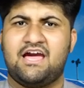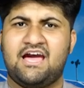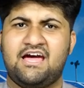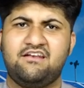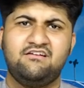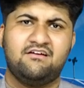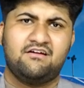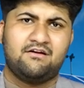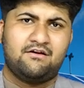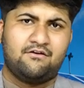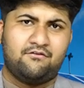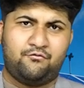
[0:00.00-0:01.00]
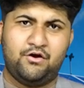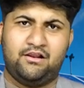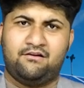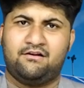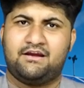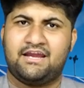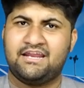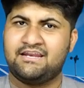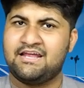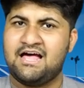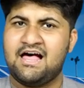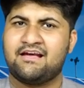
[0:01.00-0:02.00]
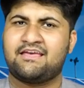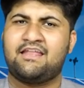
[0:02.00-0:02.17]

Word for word: and will, India